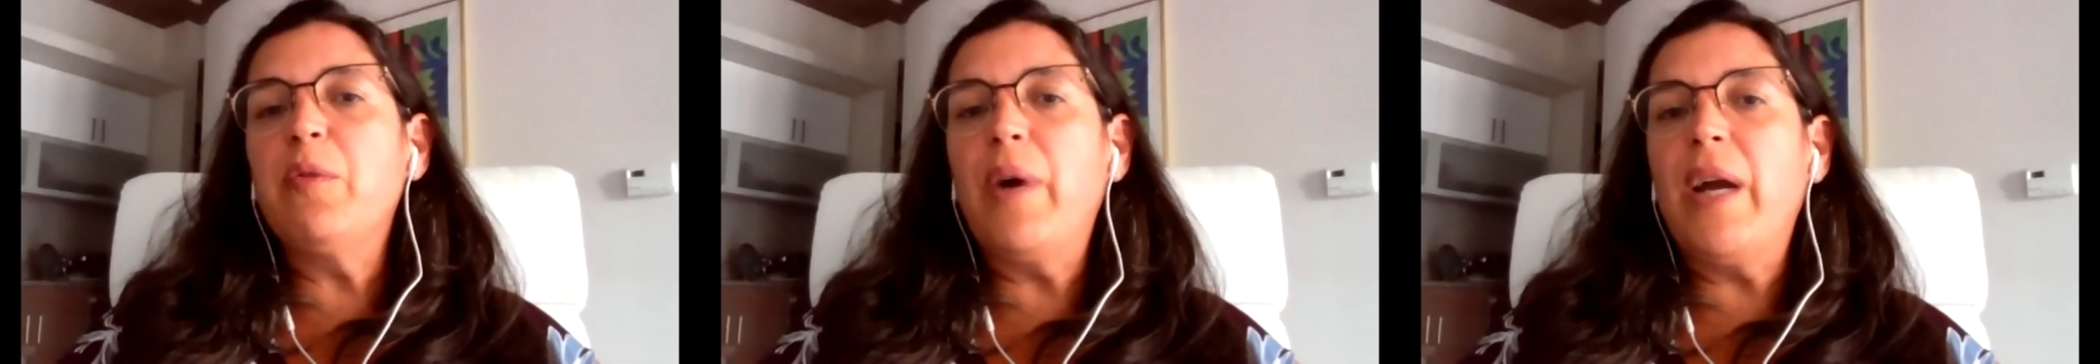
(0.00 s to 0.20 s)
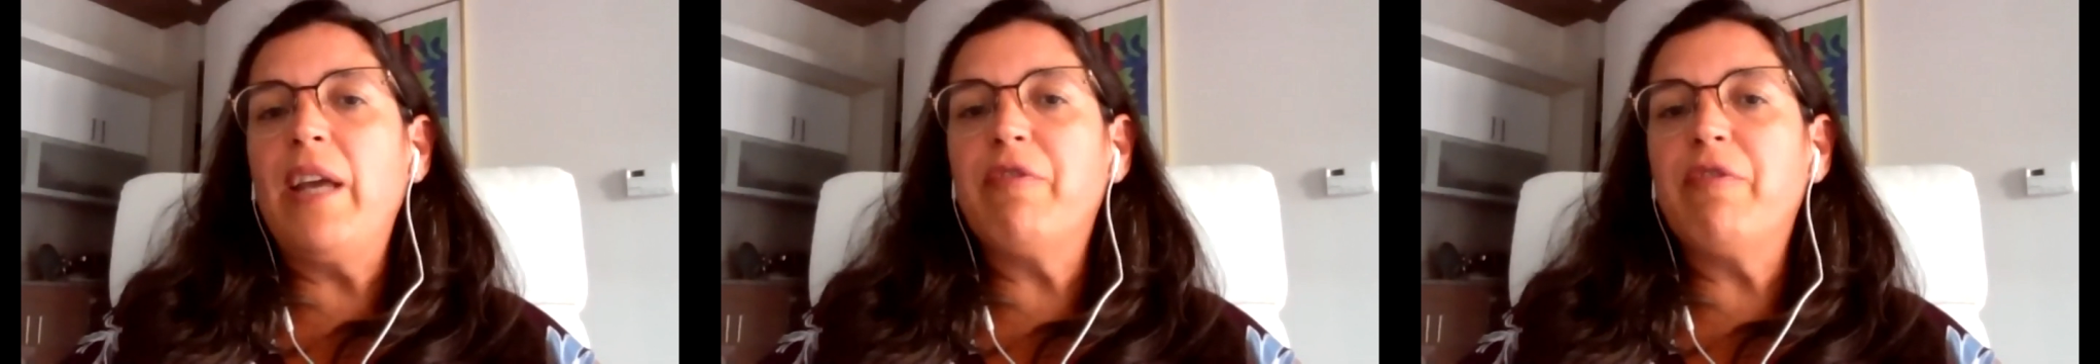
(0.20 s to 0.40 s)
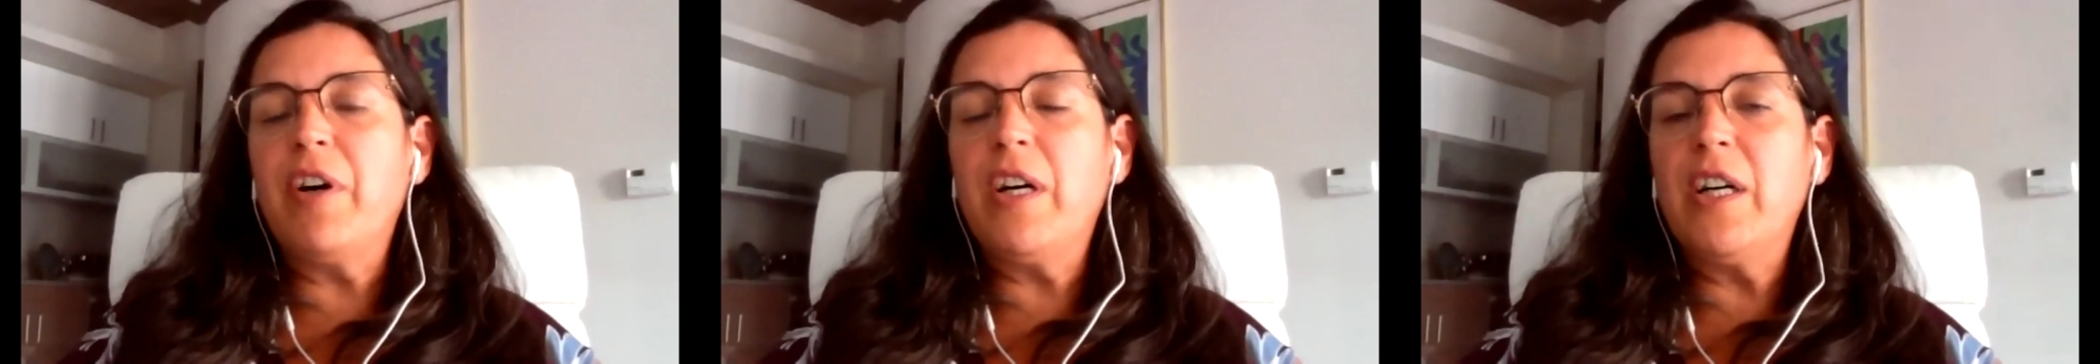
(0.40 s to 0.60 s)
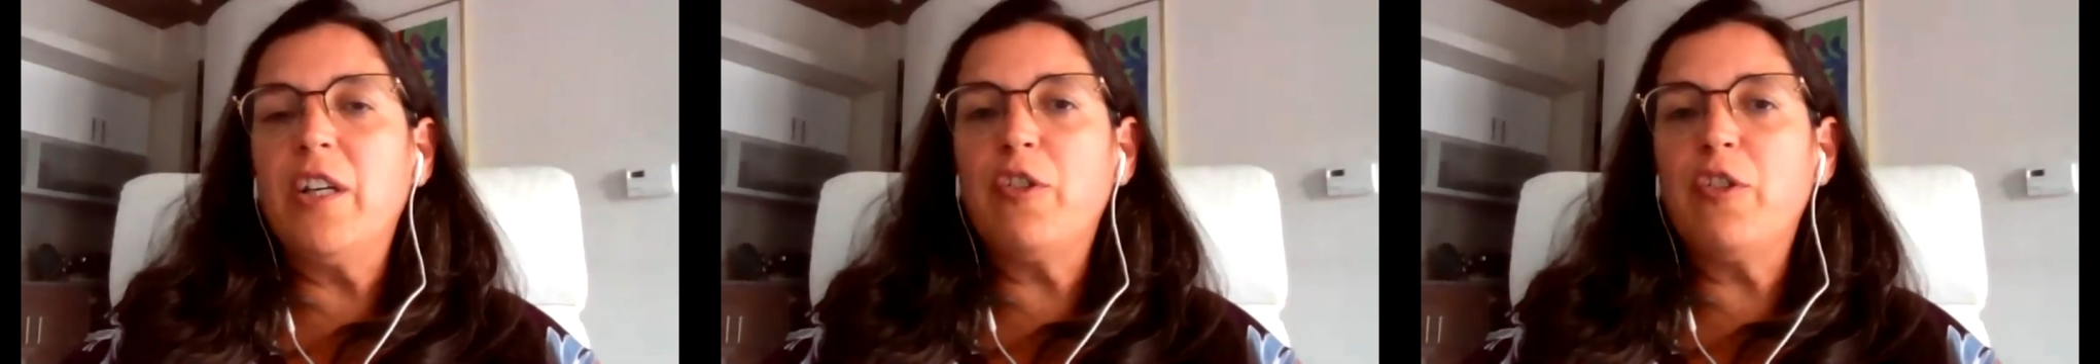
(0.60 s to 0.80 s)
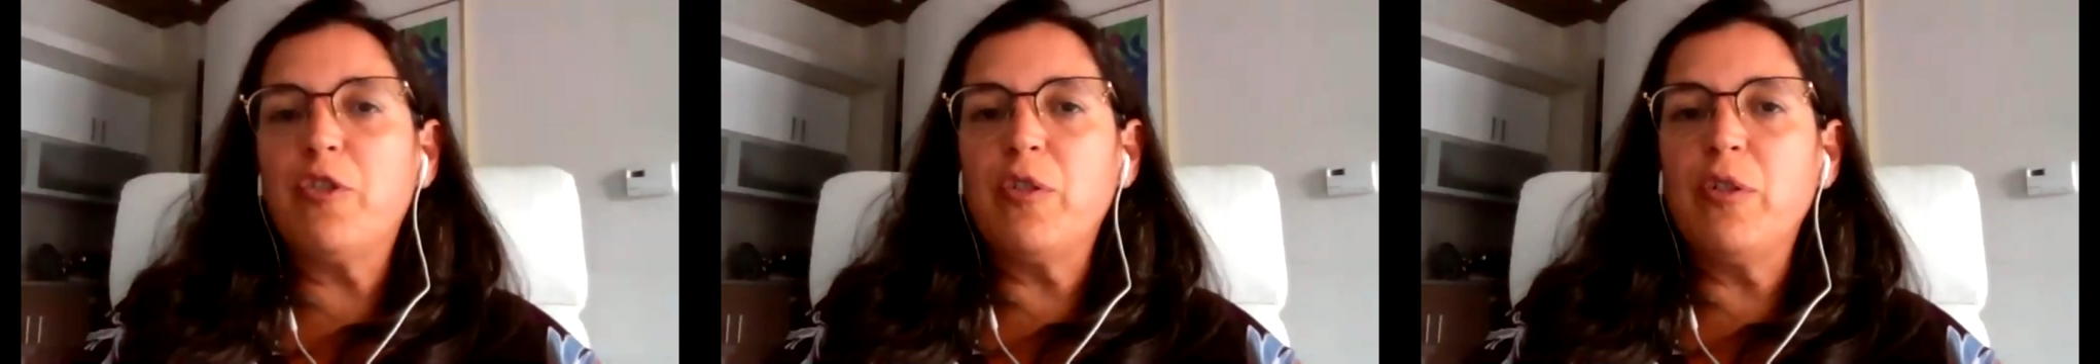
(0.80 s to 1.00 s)
way for
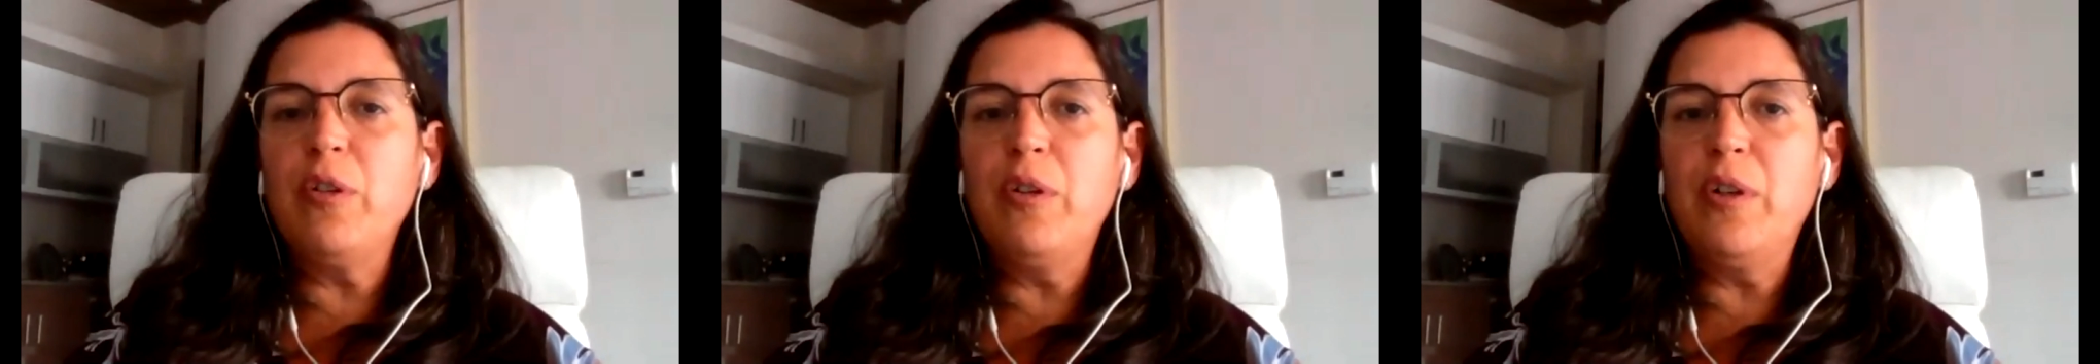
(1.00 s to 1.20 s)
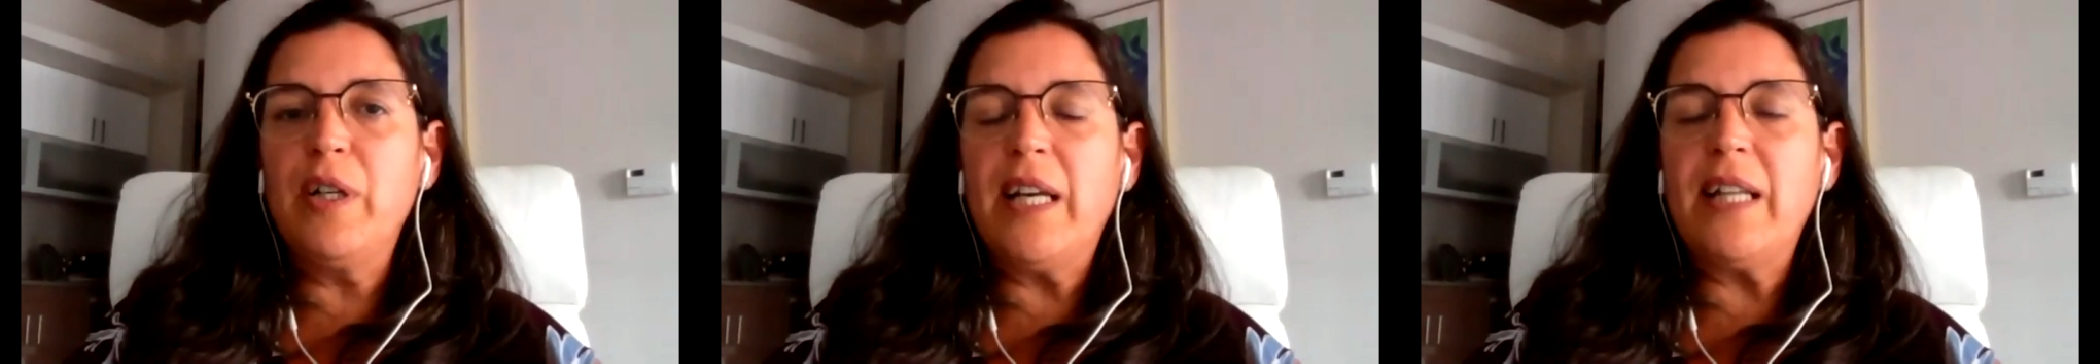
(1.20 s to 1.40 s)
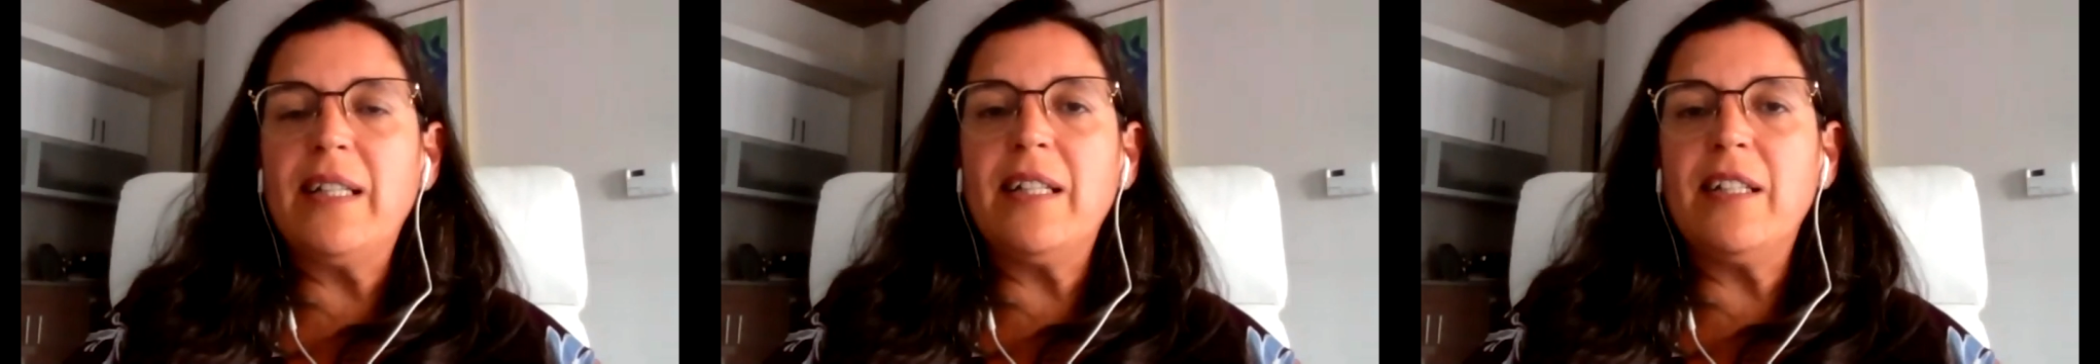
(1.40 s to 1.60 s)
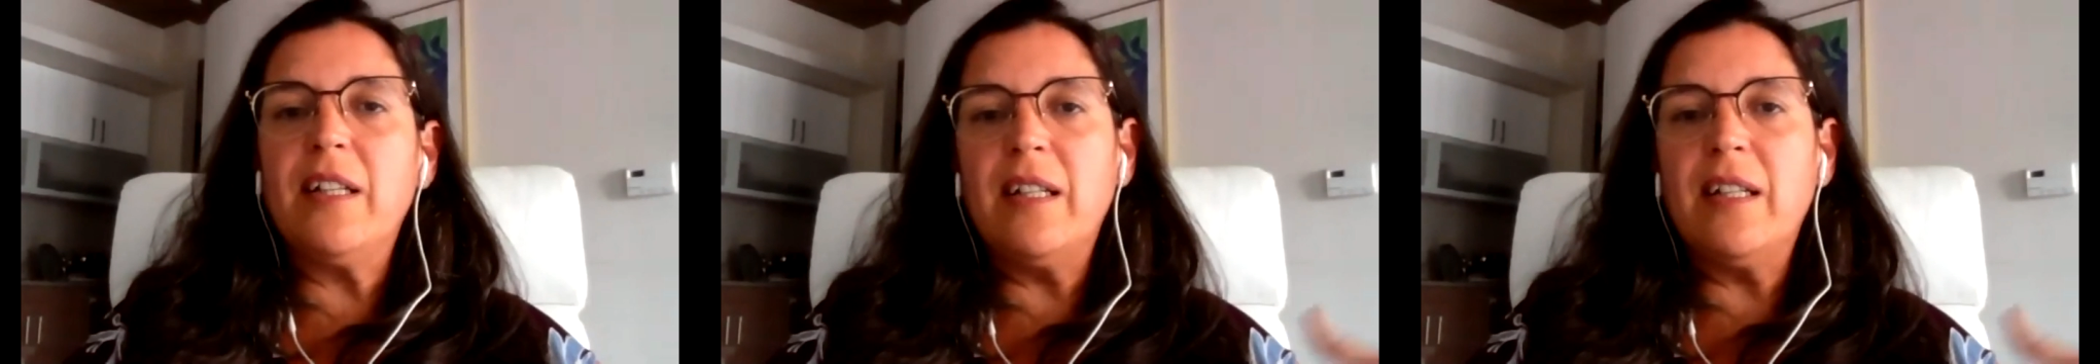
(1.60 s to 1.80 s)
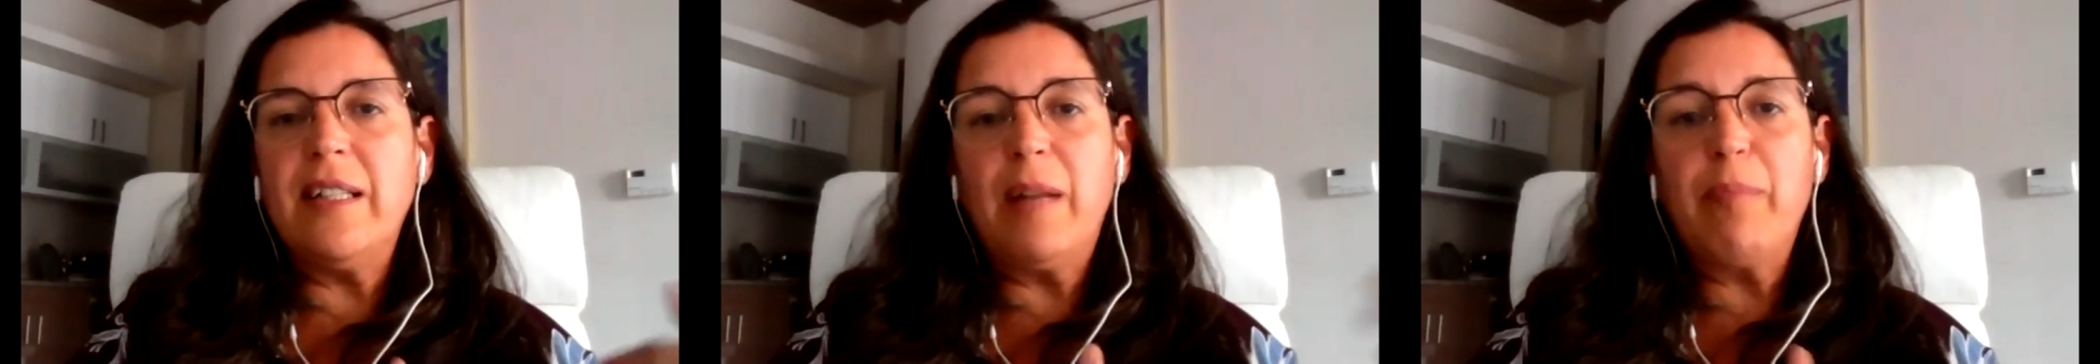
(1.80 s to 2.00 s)
us to look at
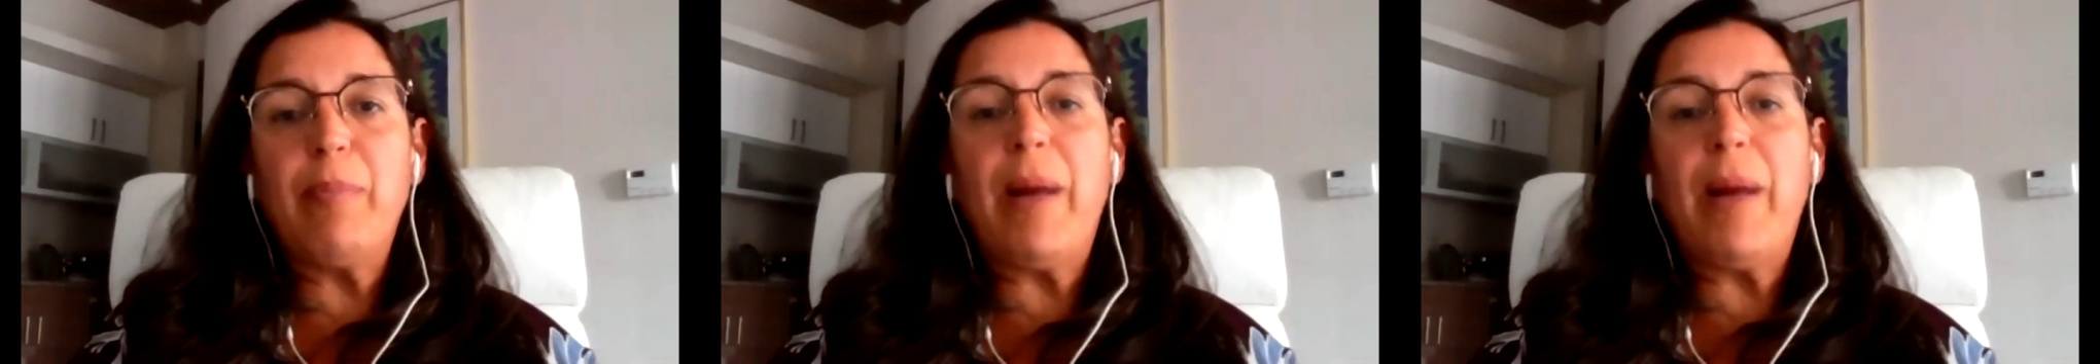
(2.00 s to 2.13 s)
the